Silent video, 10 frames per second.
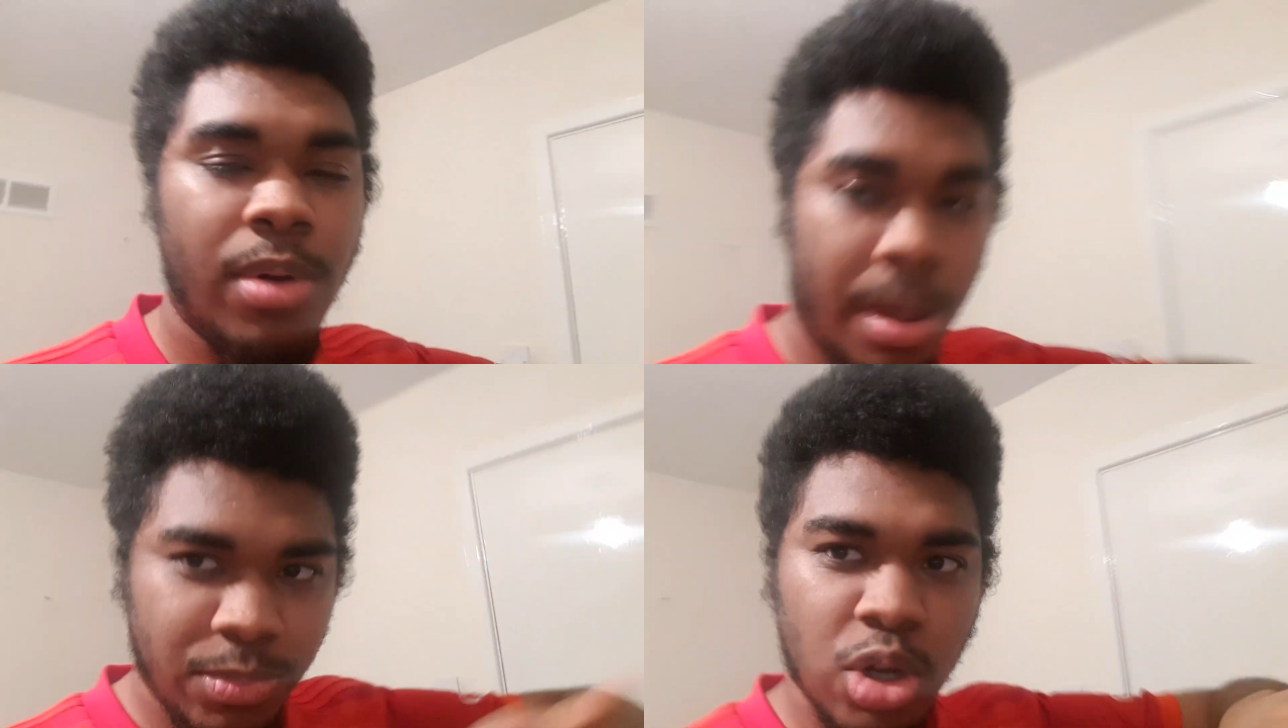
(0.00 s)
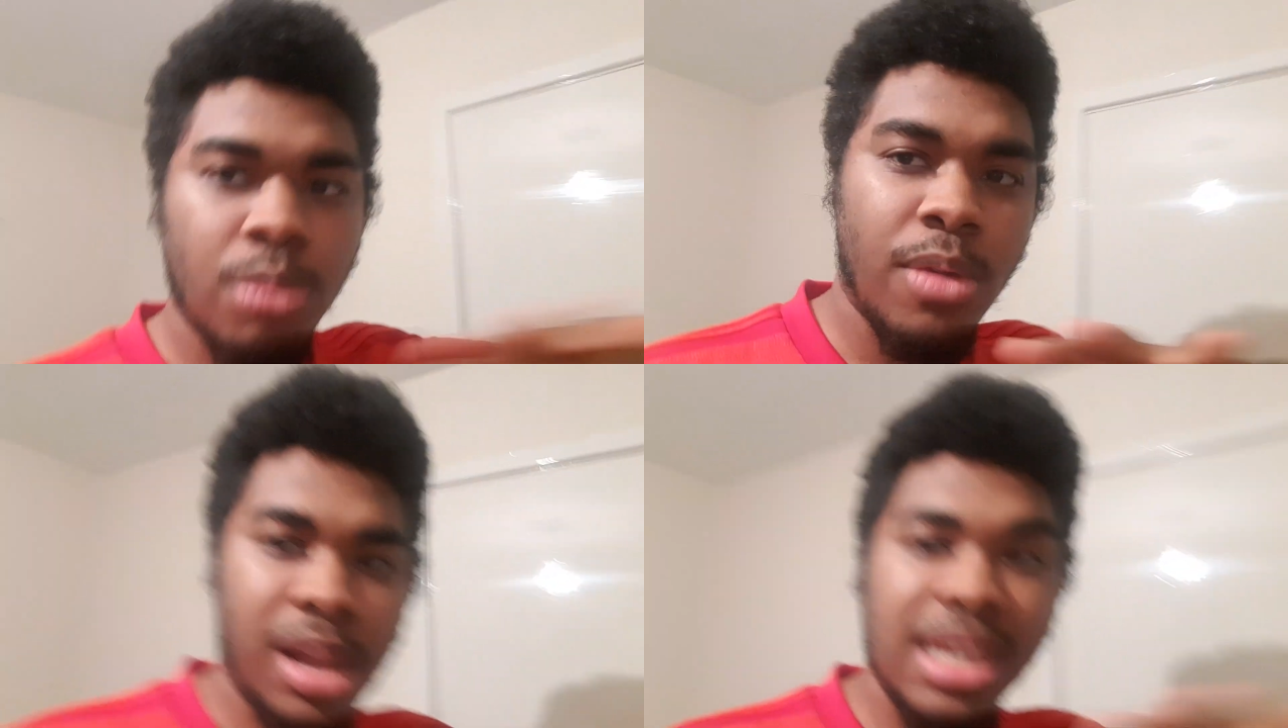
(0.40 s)
But I'm
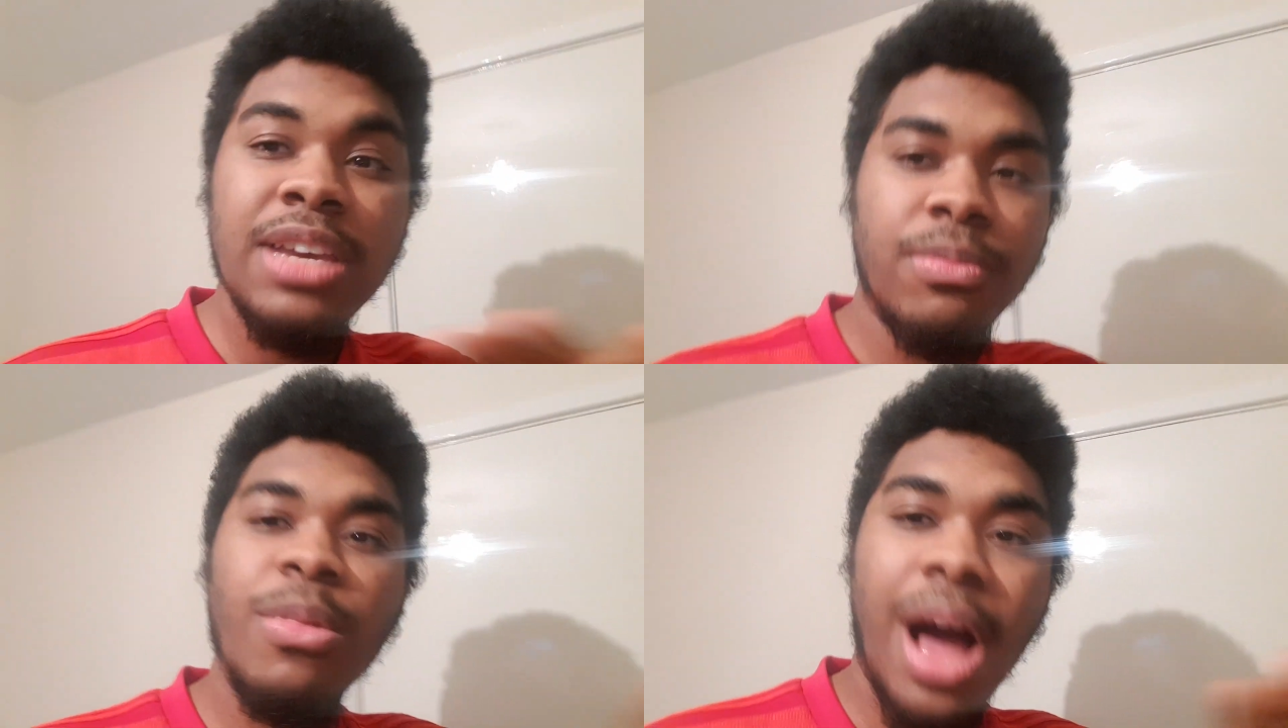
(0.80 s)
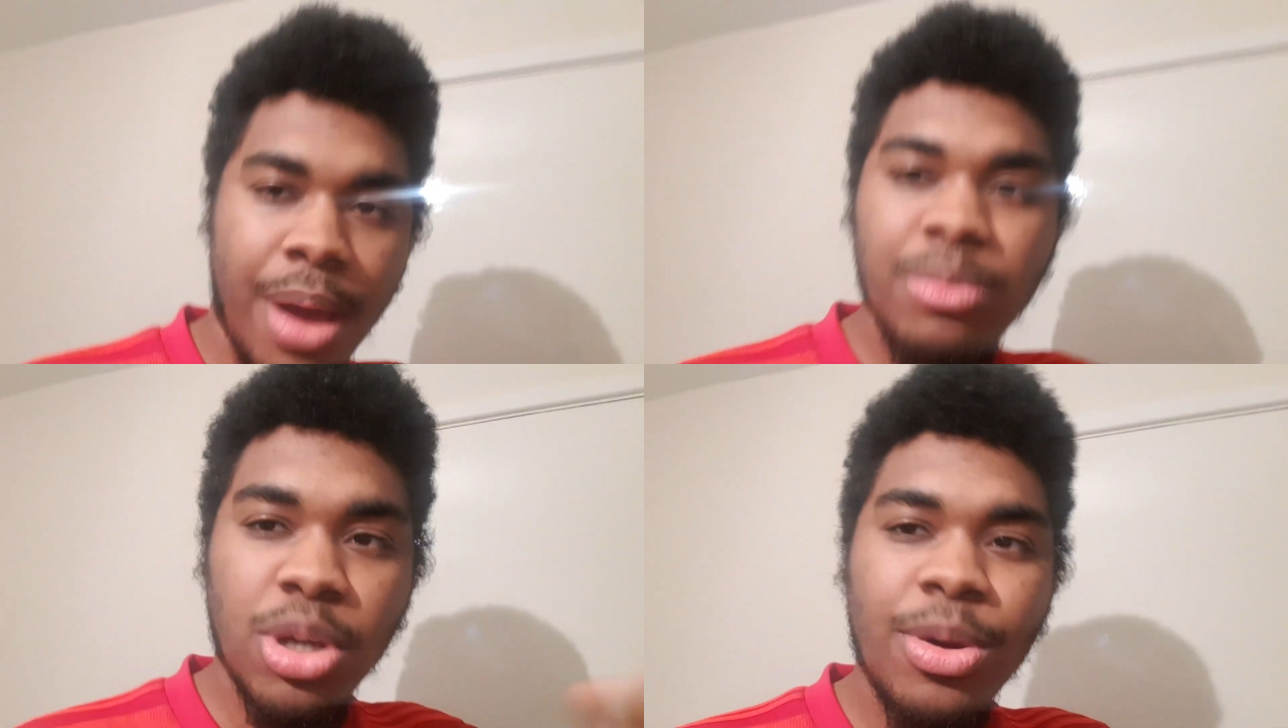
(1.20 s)
talking
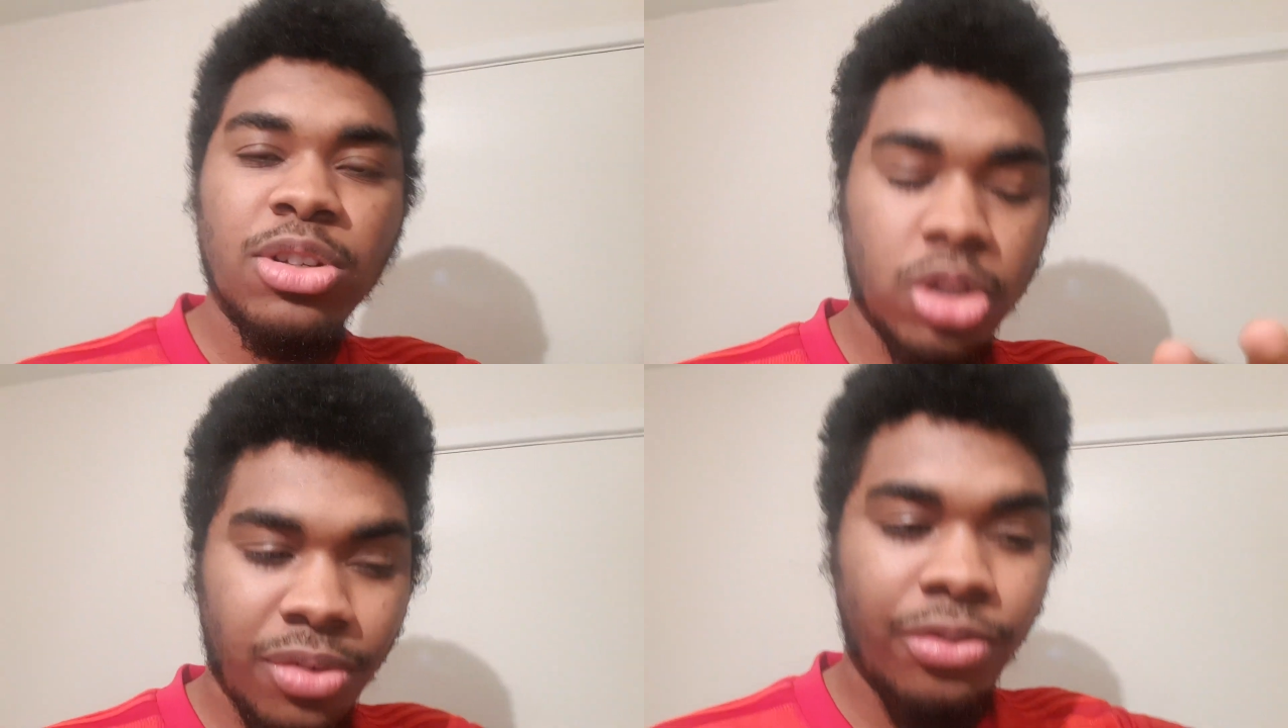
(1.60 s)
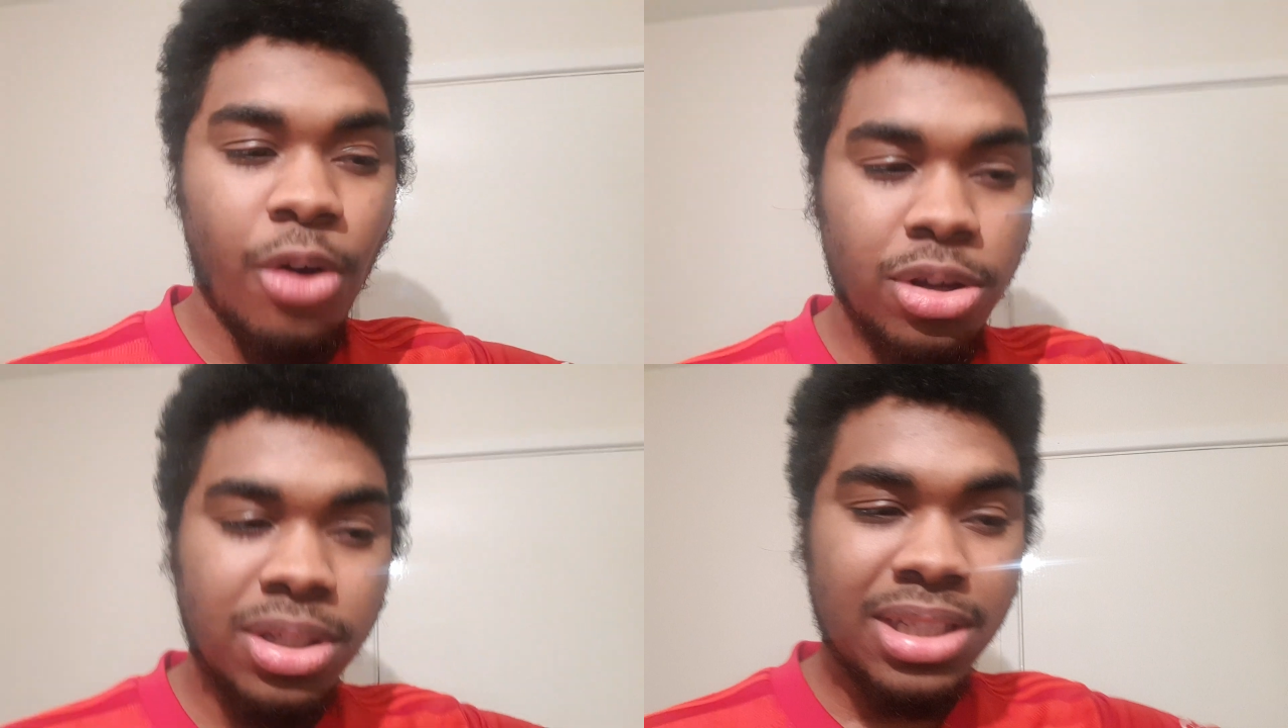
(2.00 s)
about just the
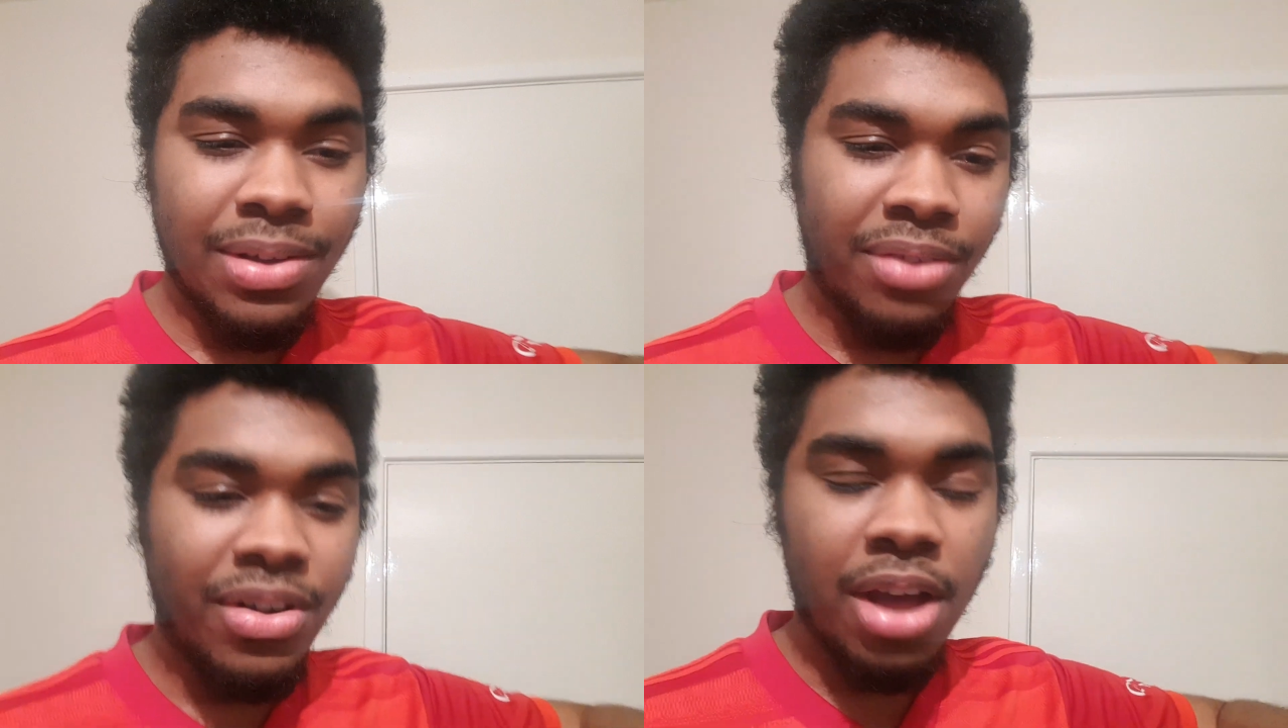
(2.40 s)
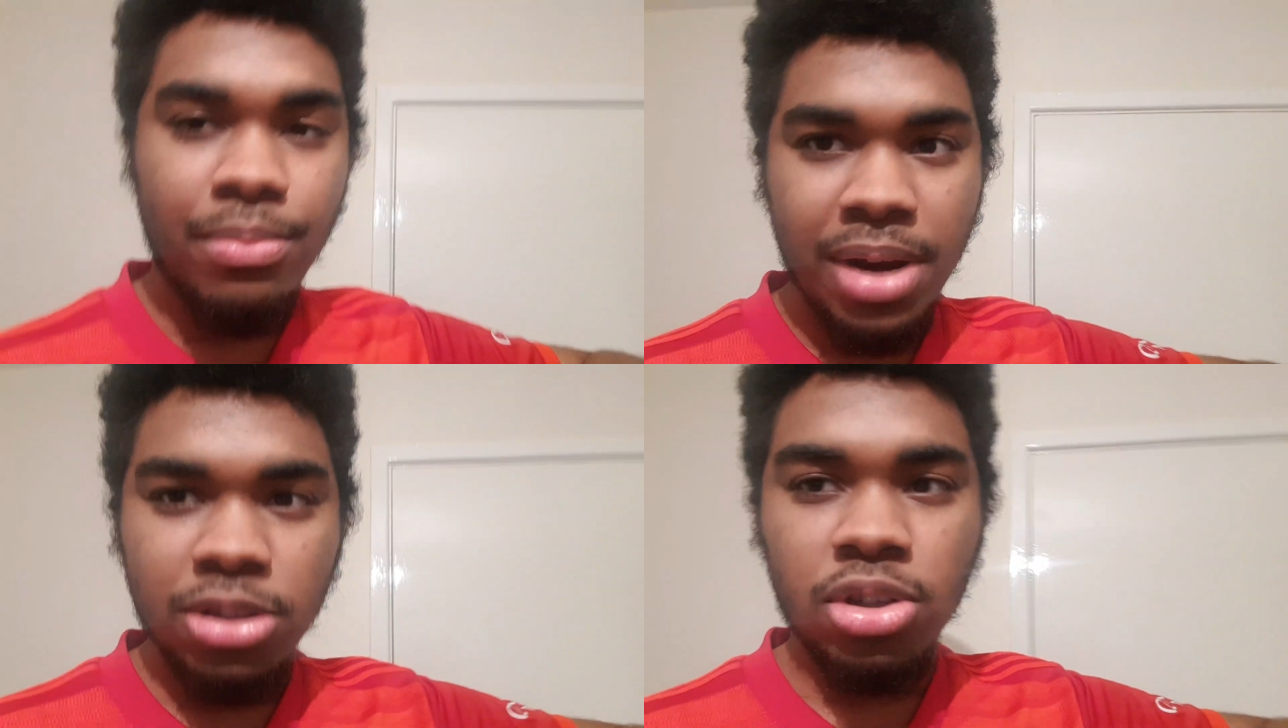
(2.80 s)
first 75
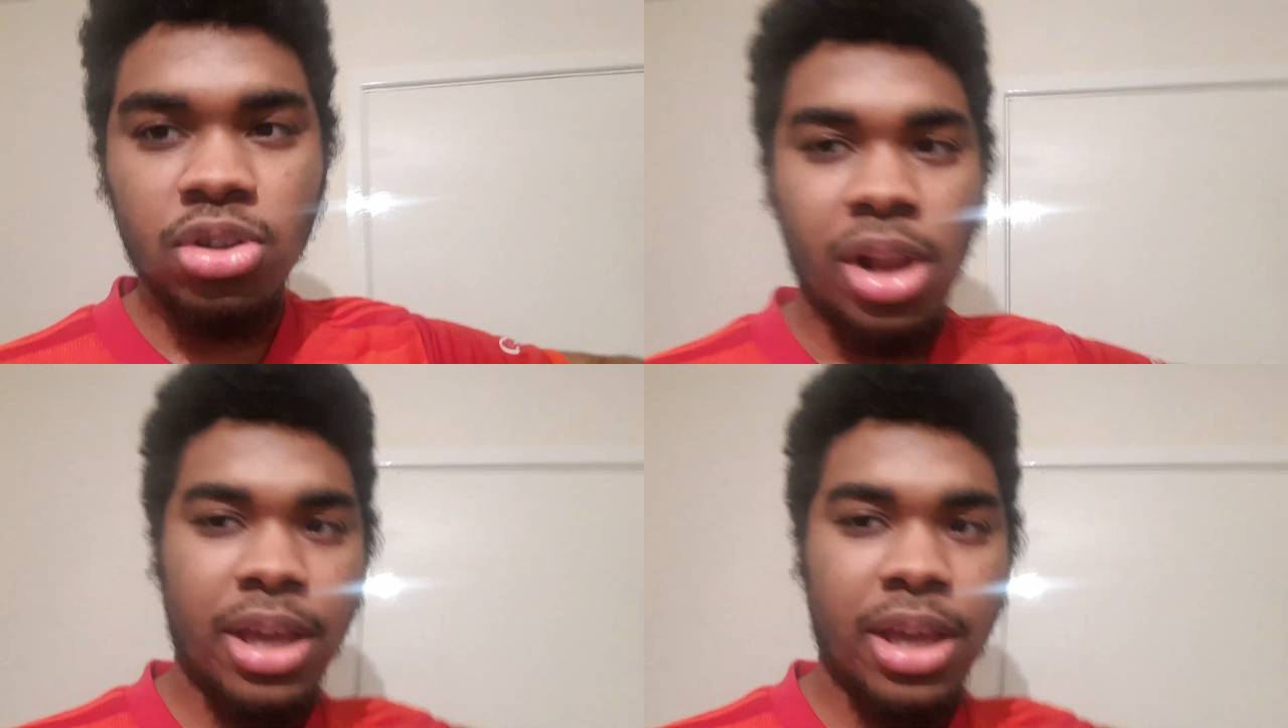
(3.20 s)
minutes or so,